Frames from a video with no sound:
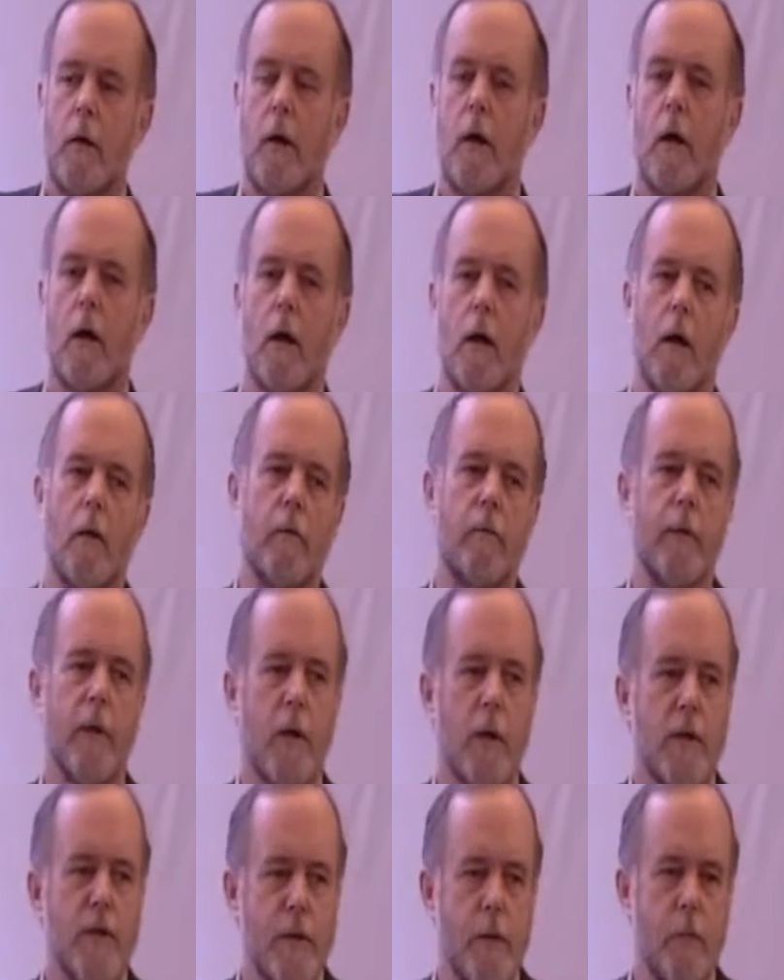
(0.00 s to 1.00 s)
are
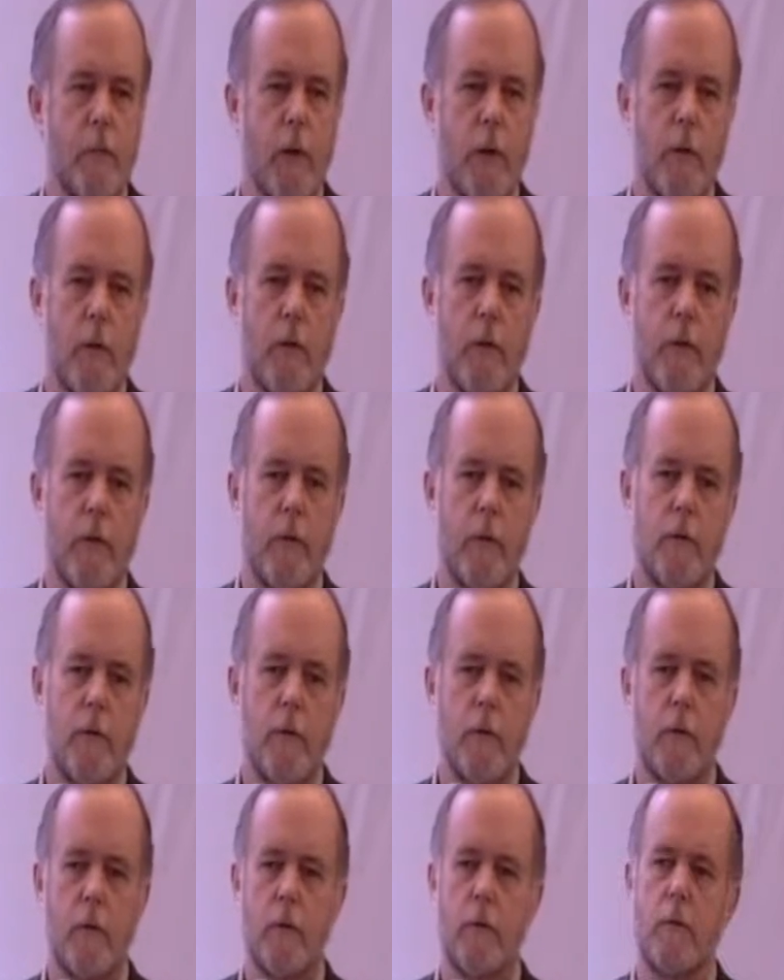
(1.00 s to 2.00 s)
very similar to,
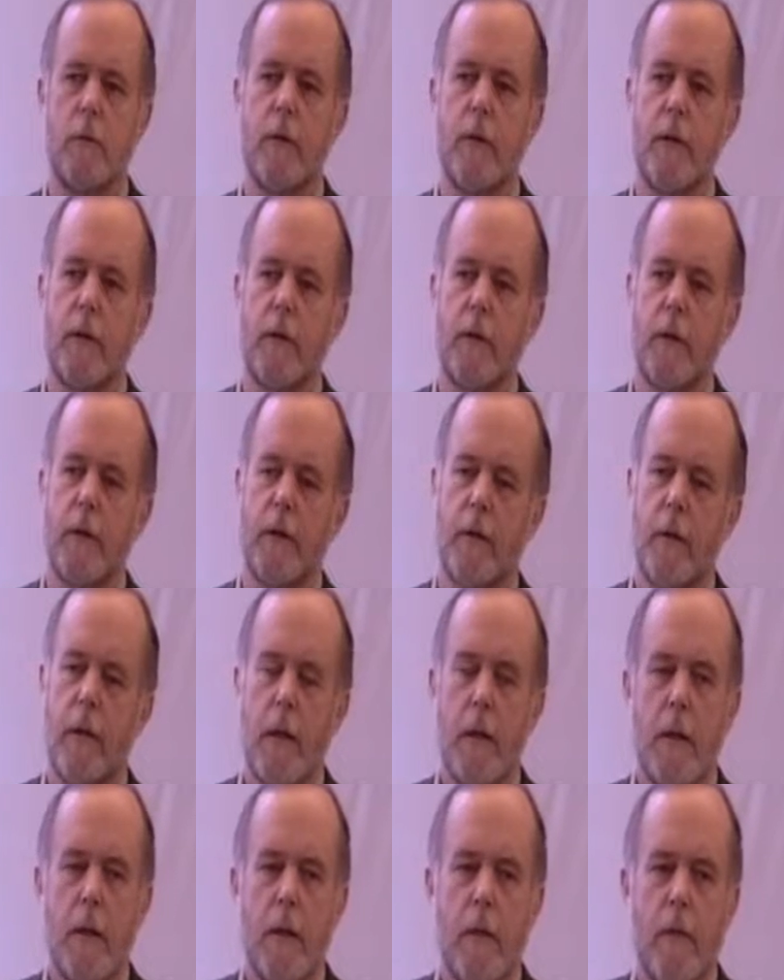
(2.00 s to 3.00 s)
to the, uh,
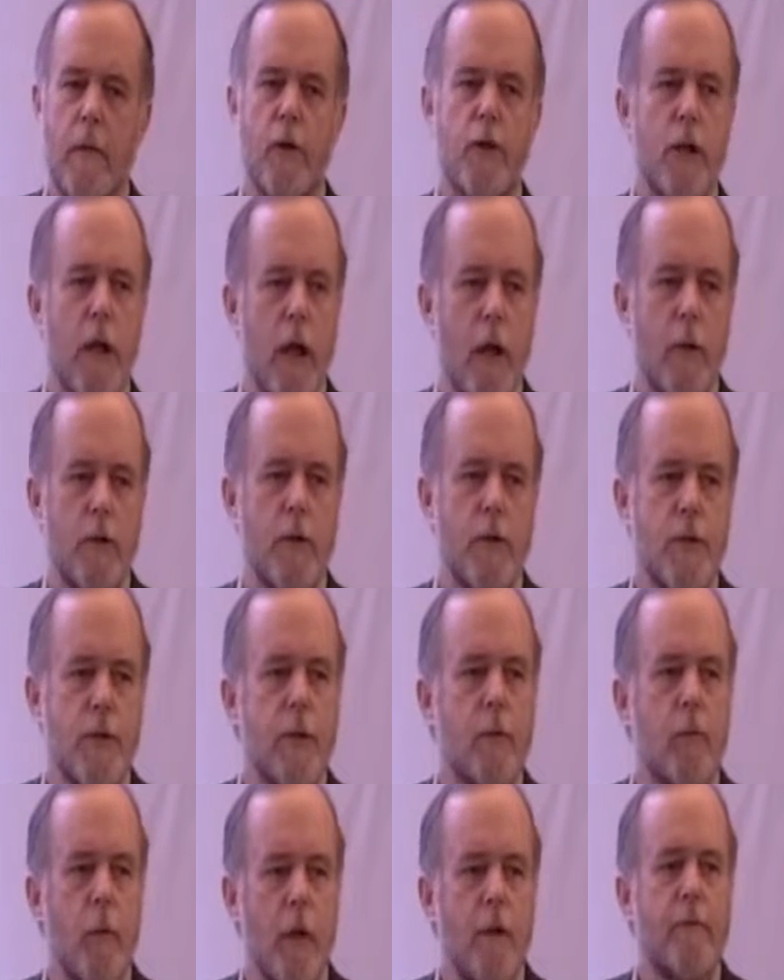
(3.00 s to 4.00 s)
the challenges
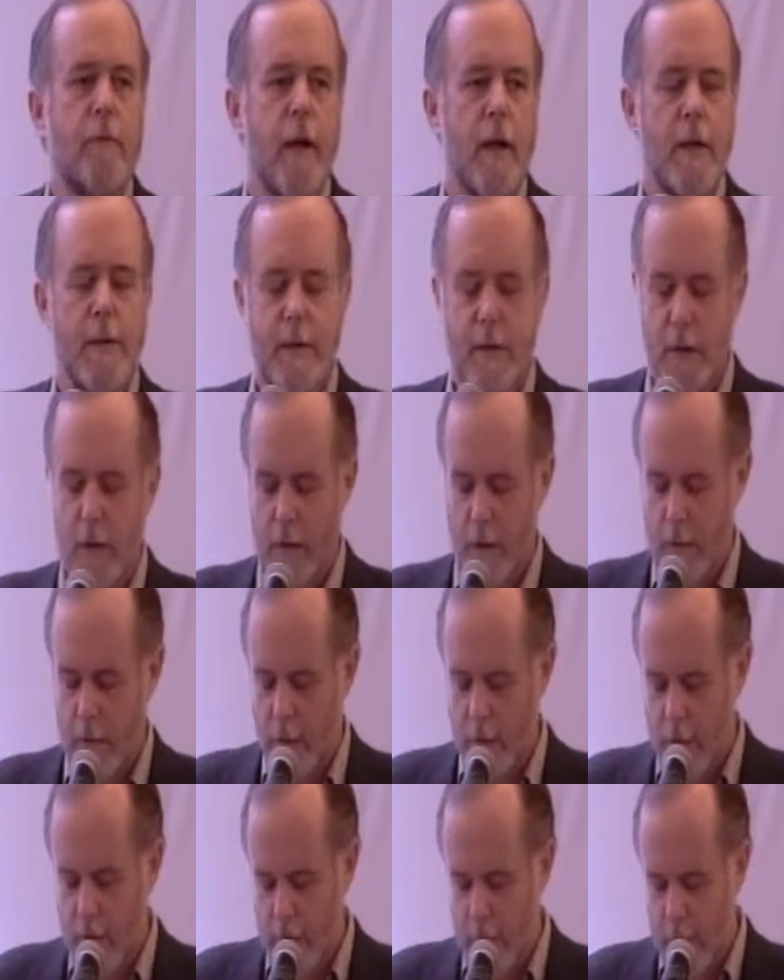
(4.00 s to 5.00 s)
that we face in,
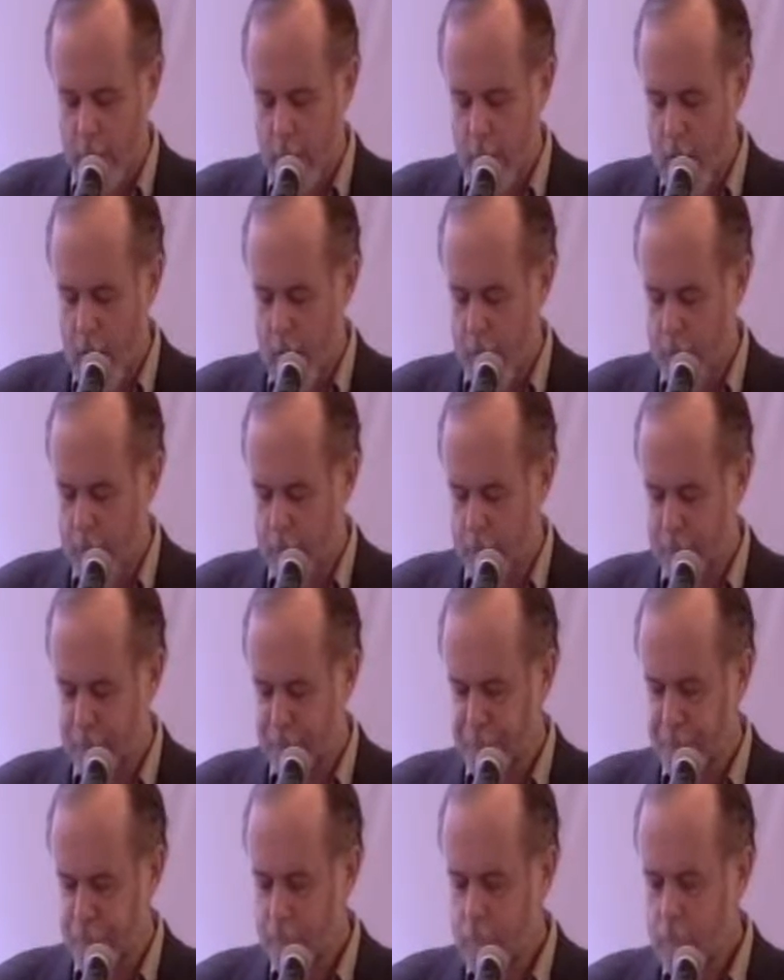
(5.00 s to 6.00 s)
in, in Canada.
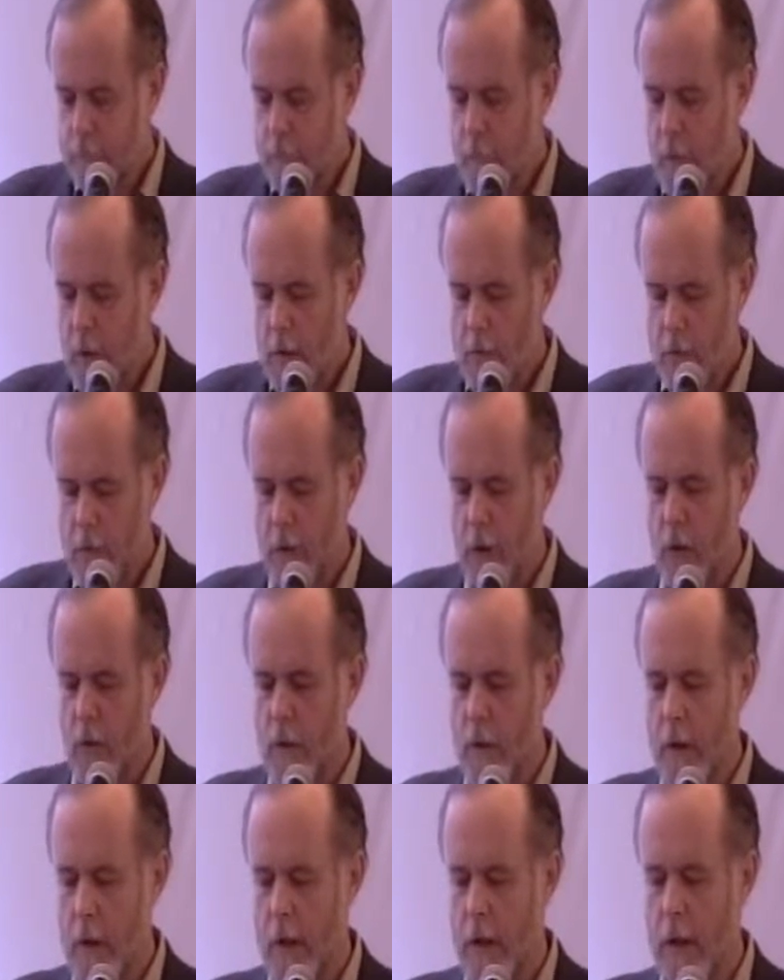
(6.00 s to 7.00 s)

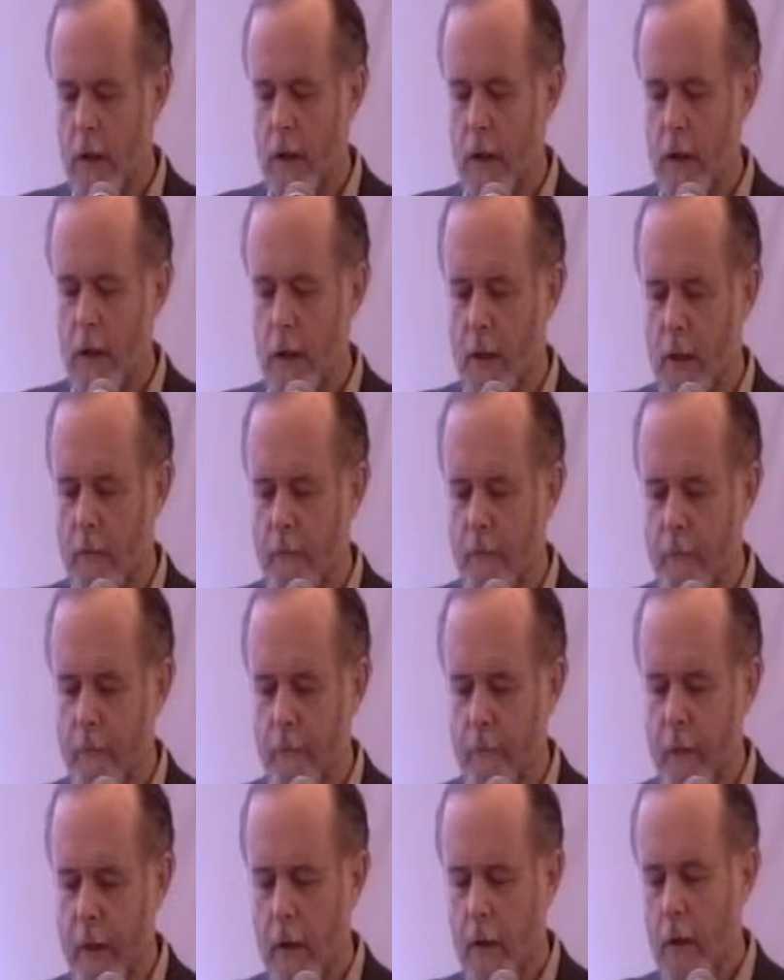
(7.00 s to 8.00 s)
So um,
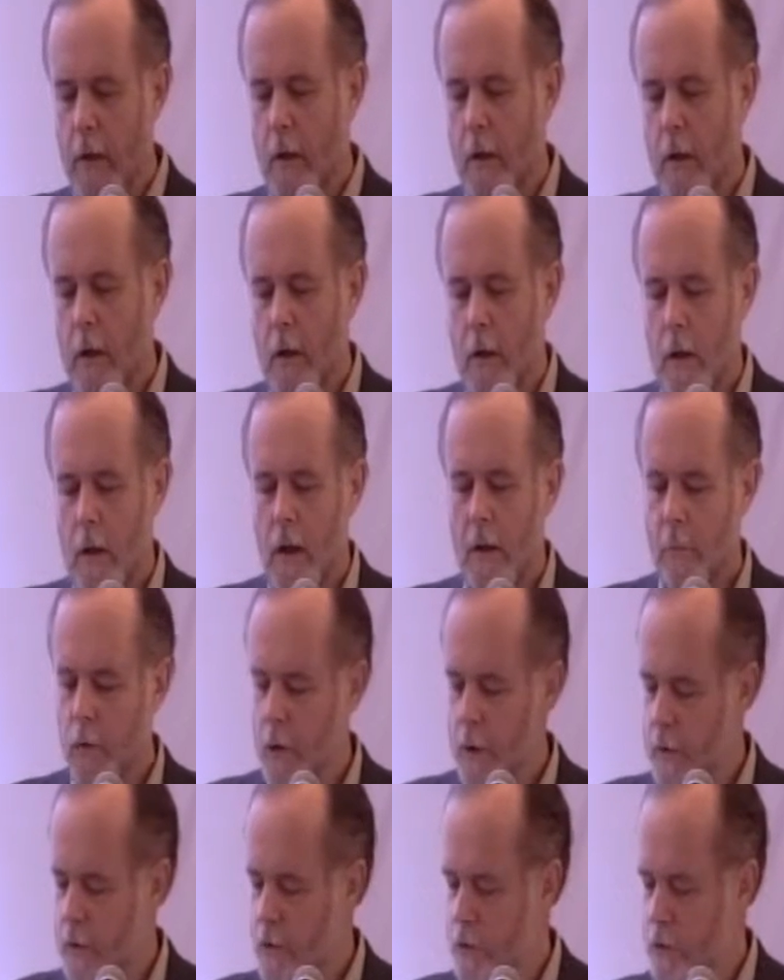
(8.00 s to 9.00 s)
I'm
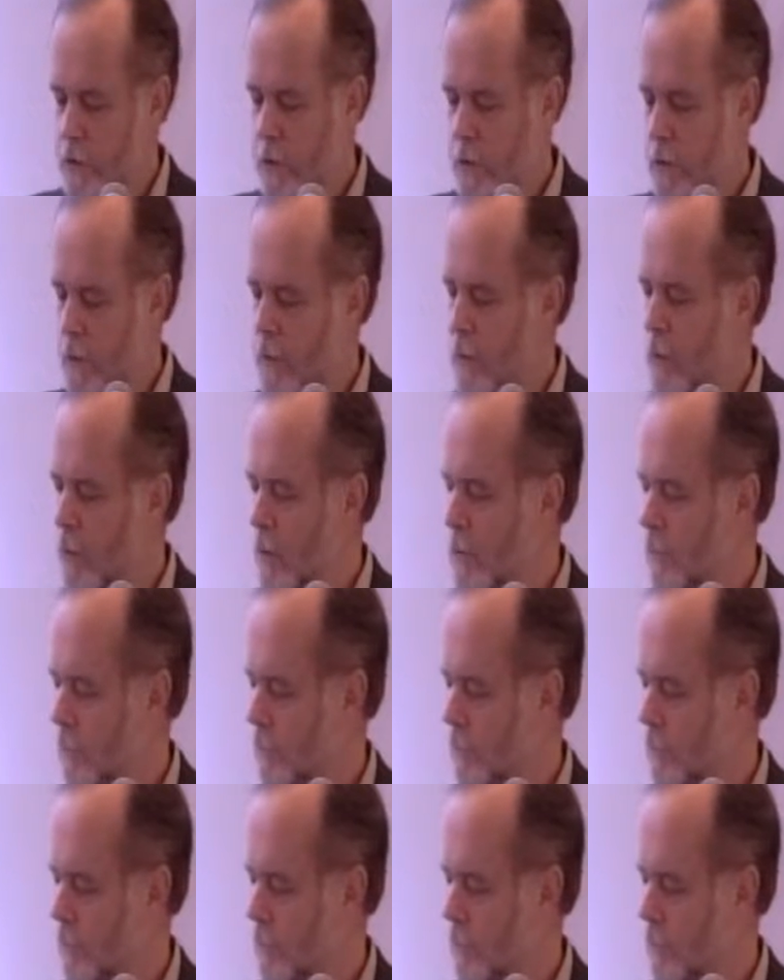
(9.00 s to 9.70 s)
going to,